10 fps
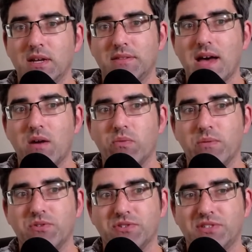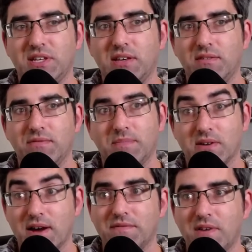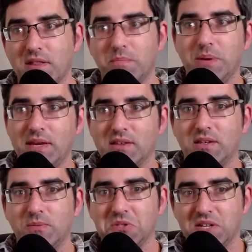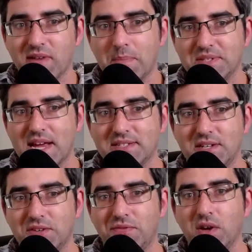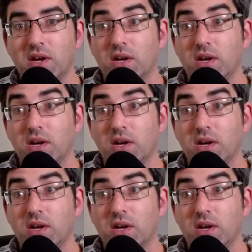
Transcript: that we would receive my grandfather, being the community representative,